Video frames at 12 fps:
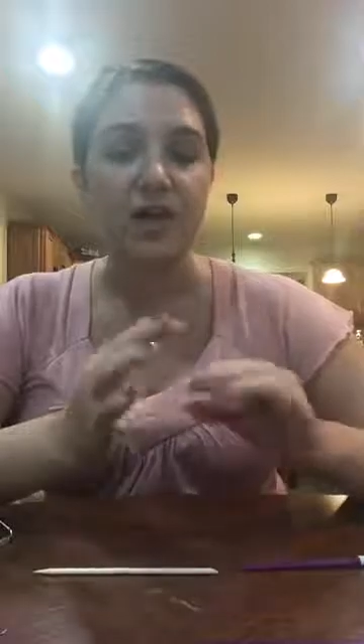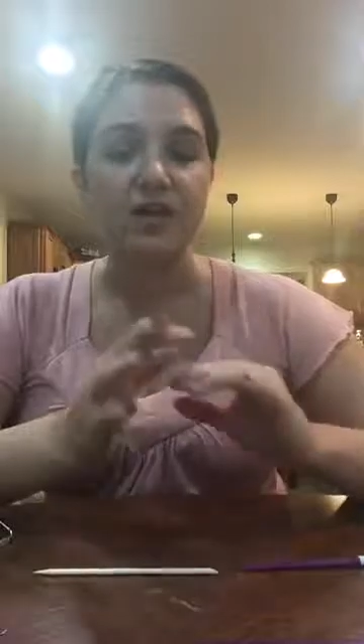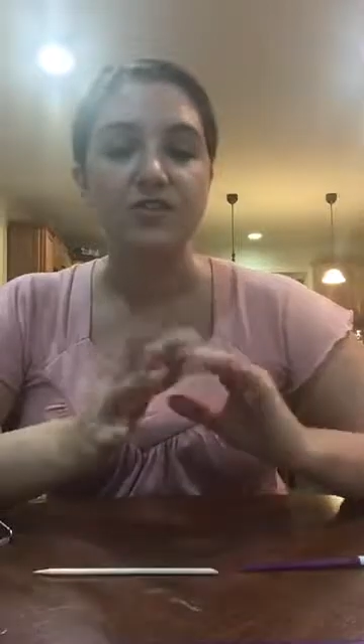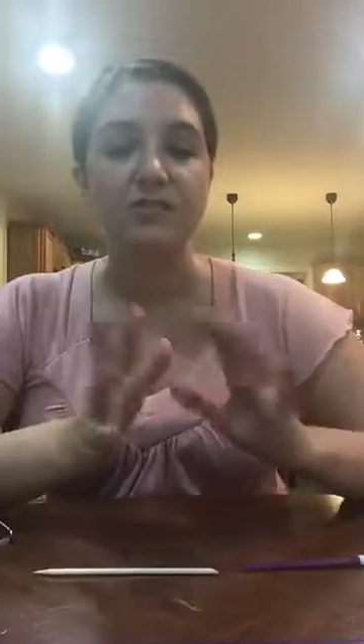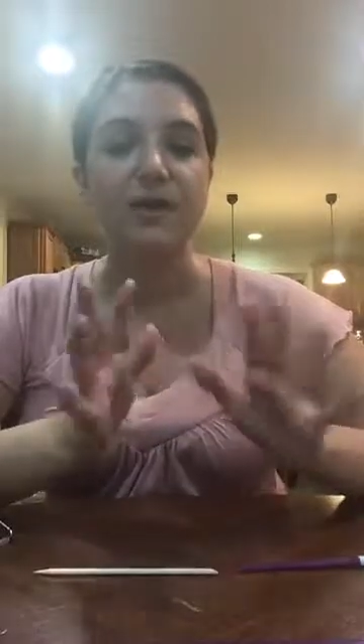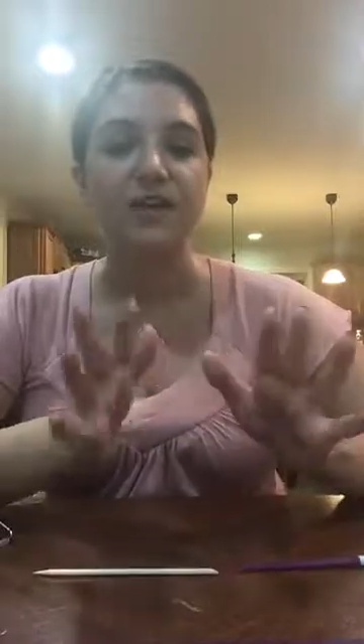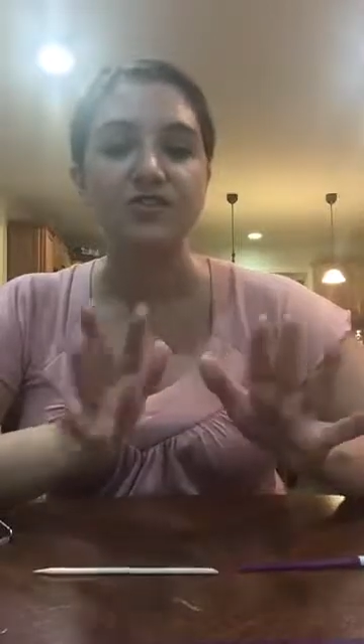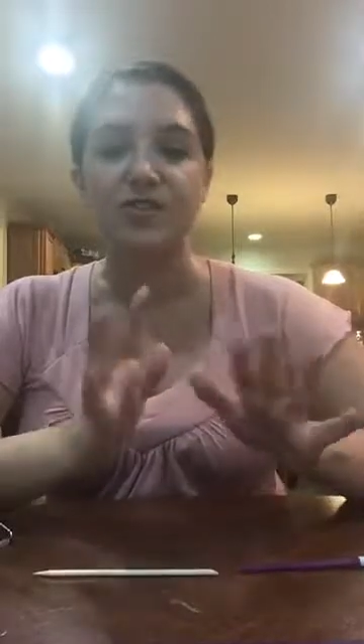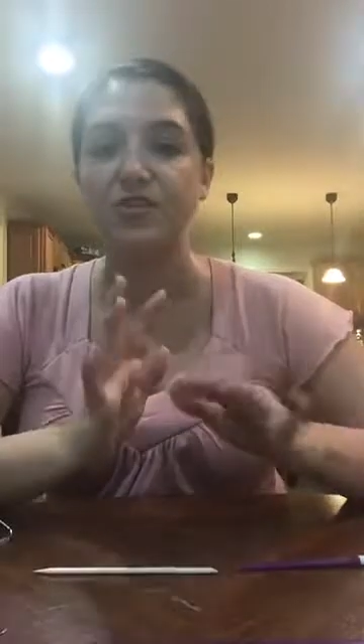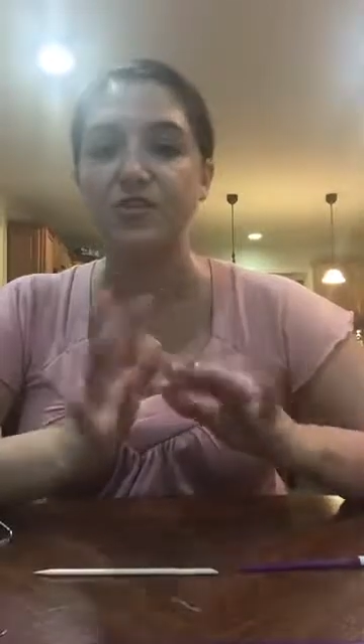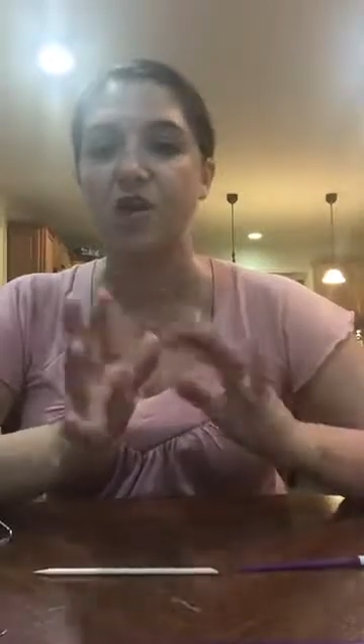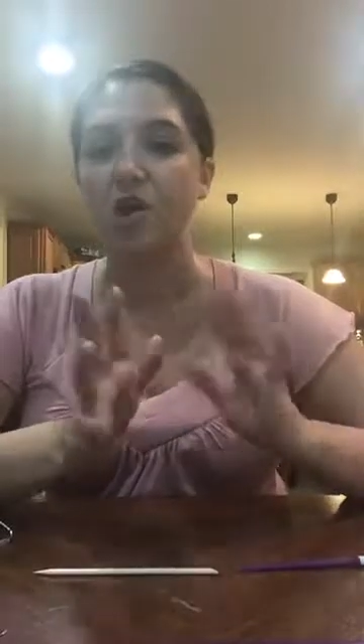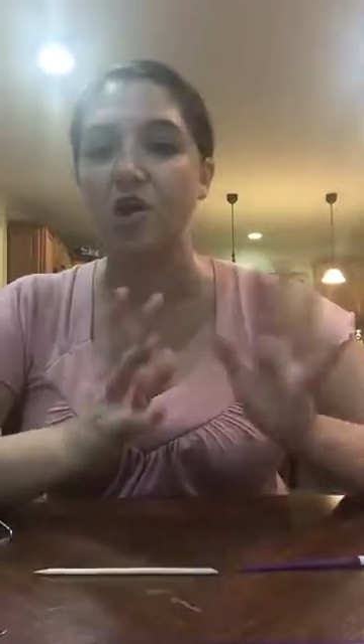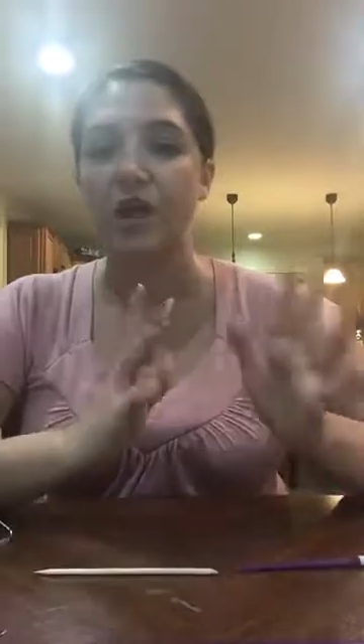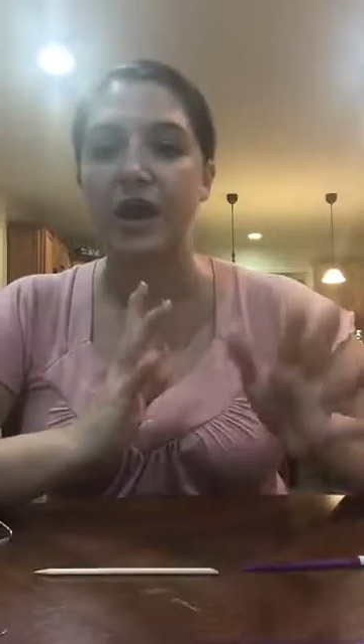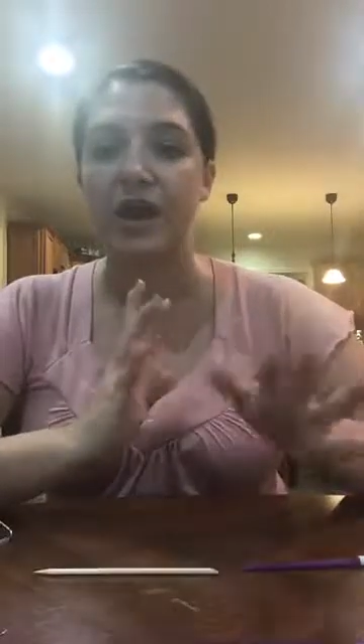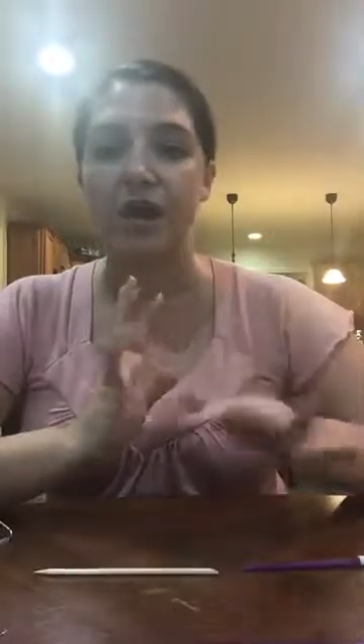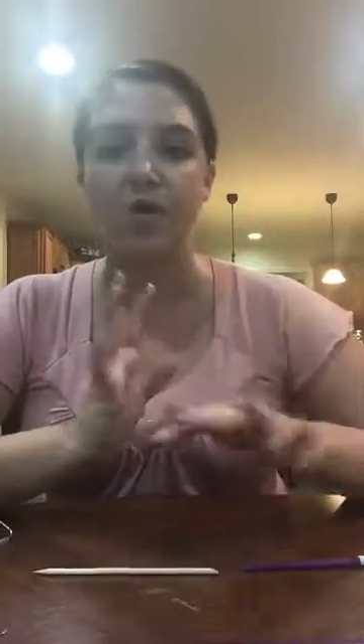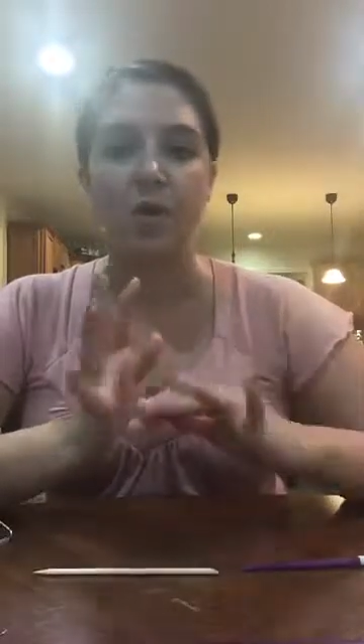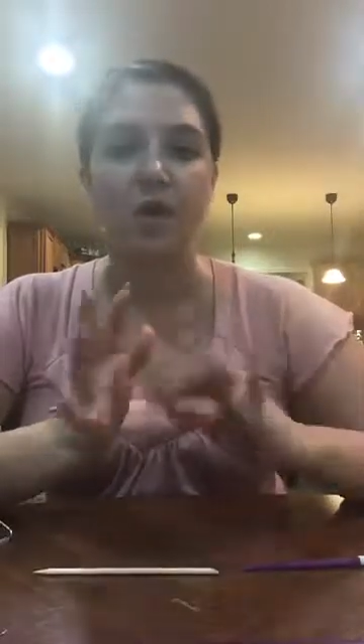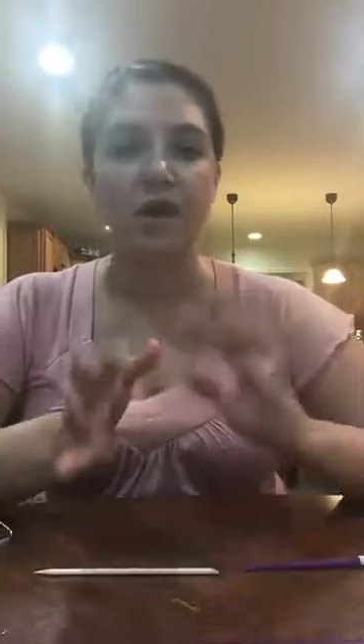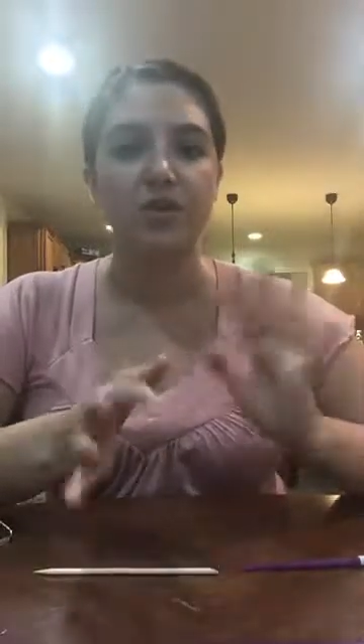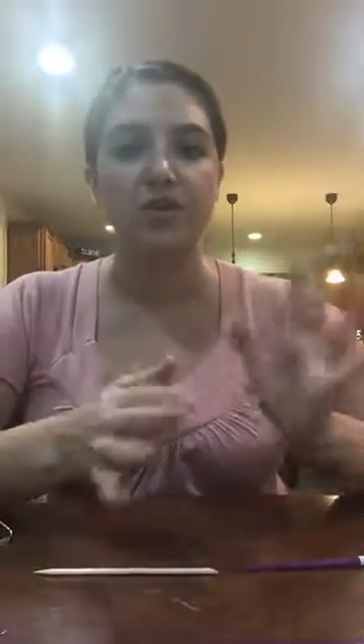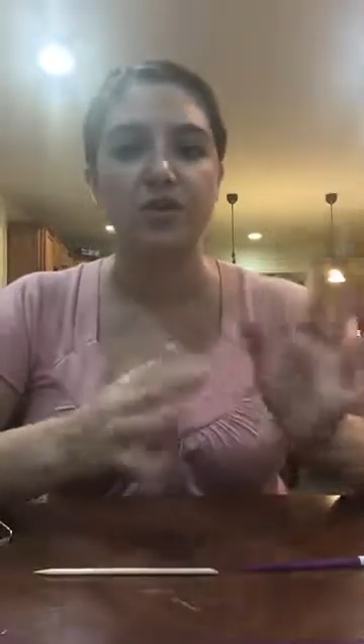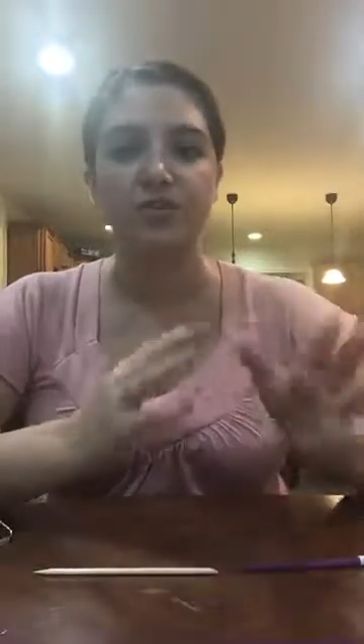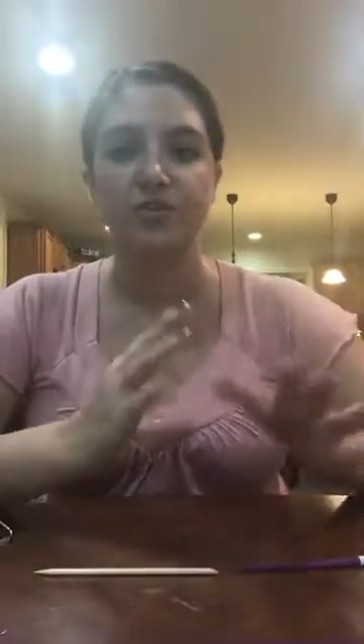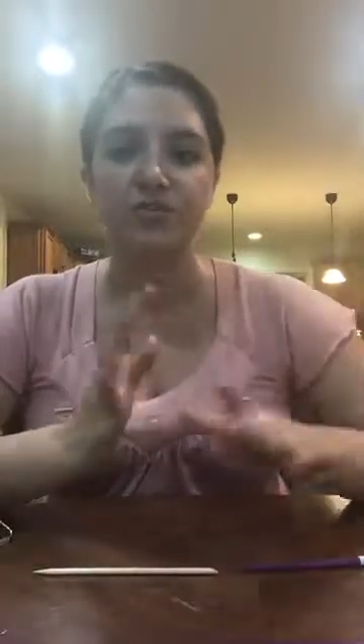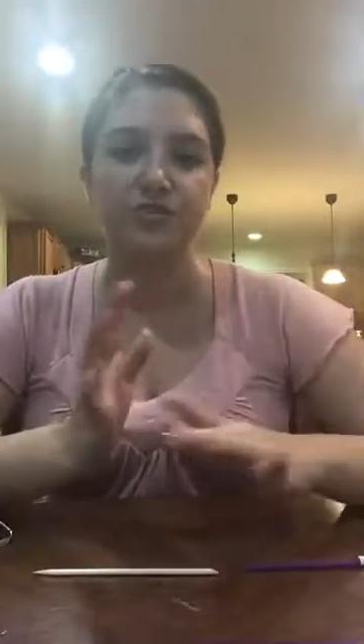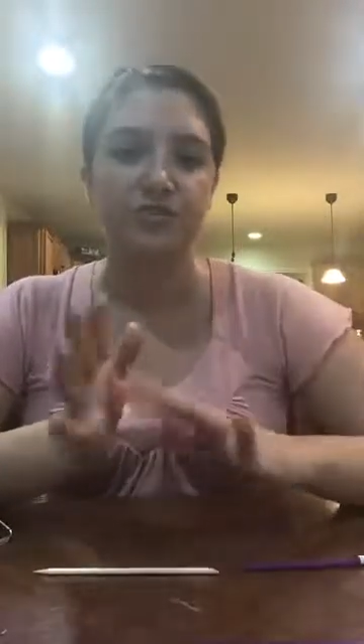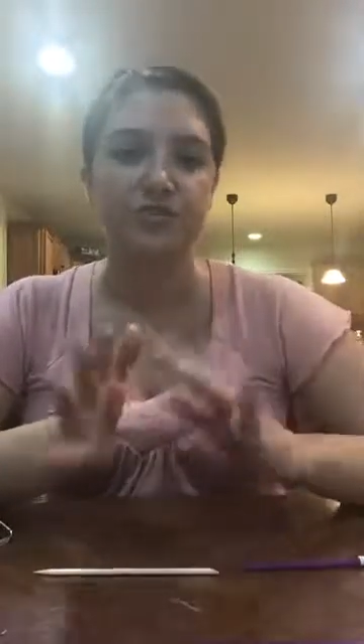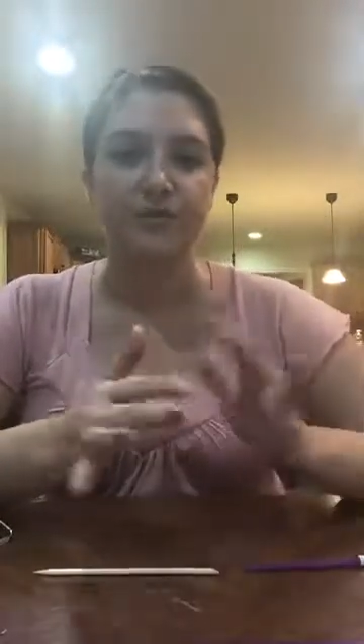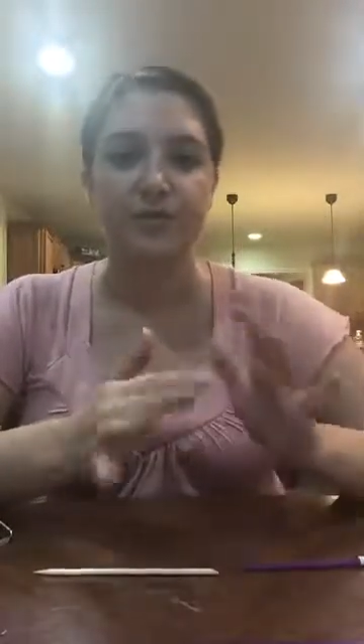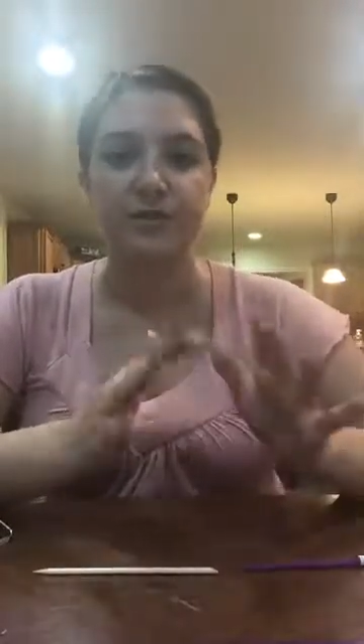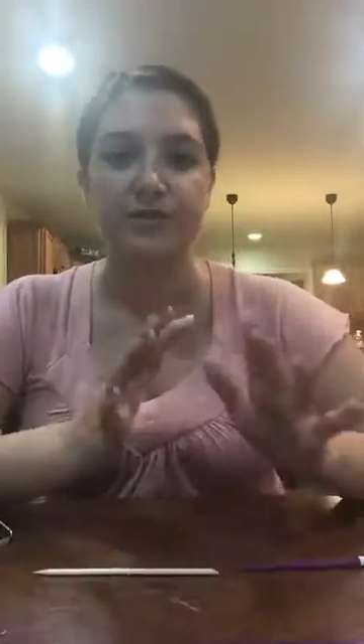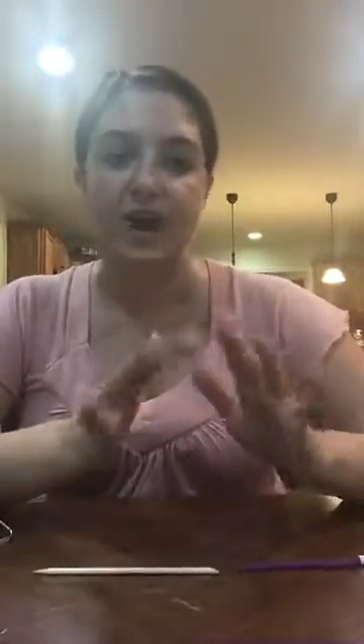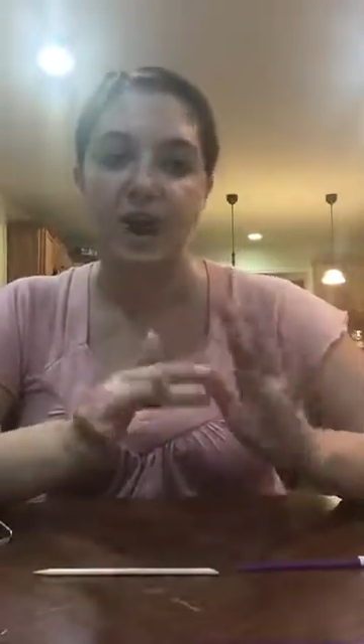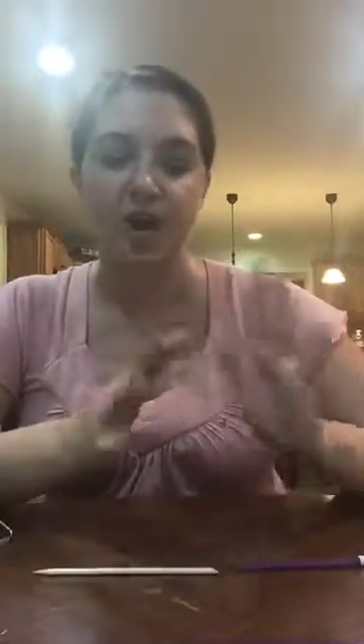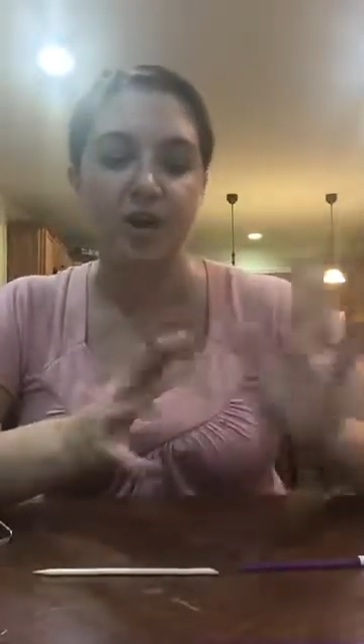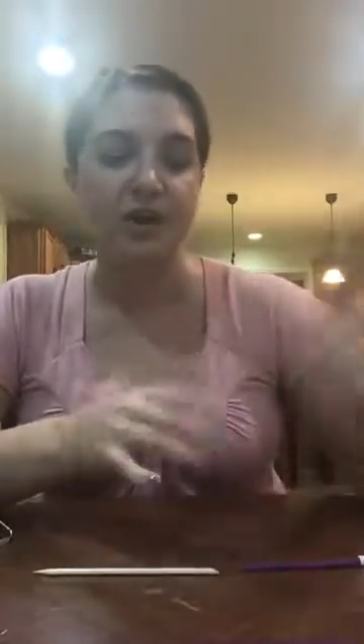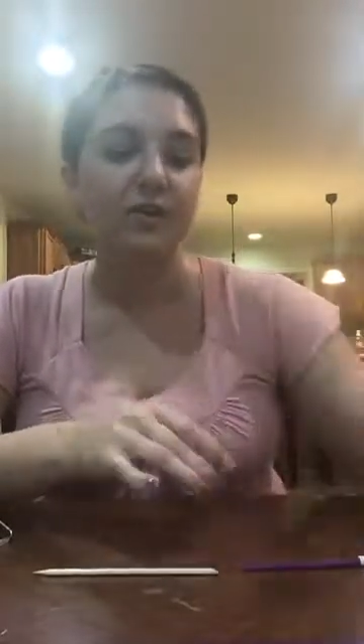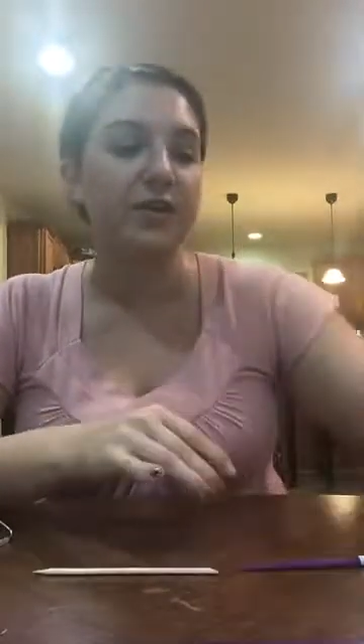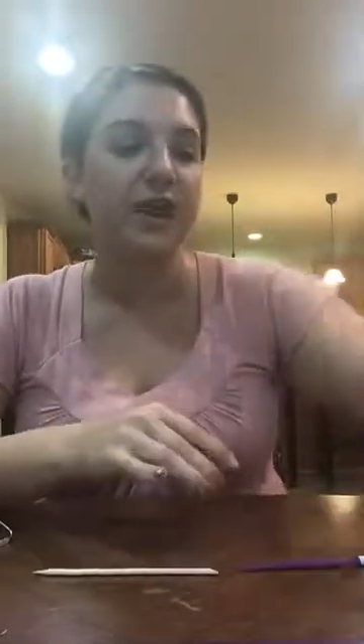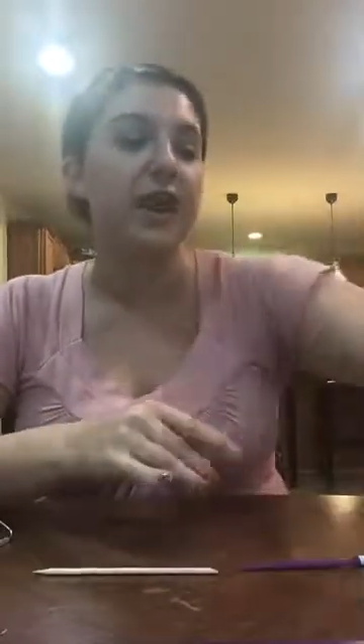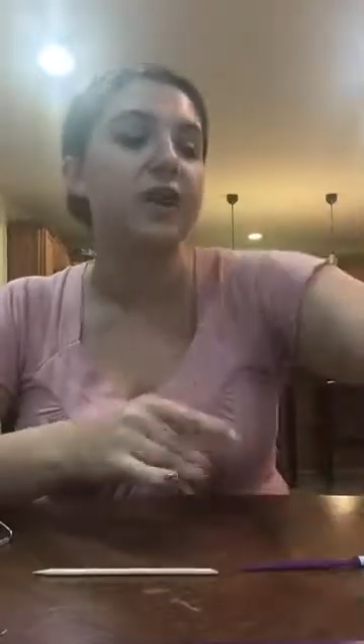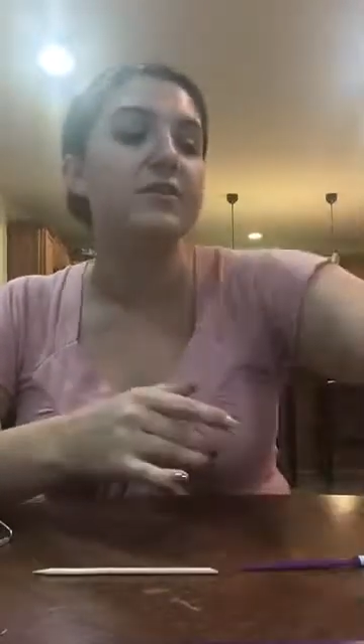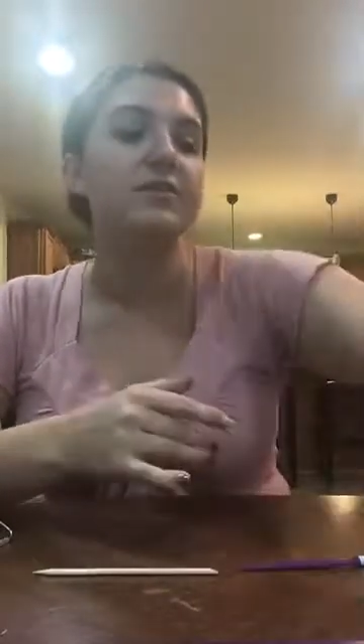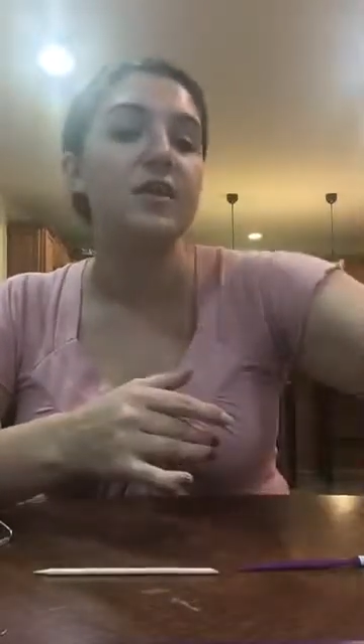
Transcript: Just make sure that there aren't any oils or dirt from the day on your hands.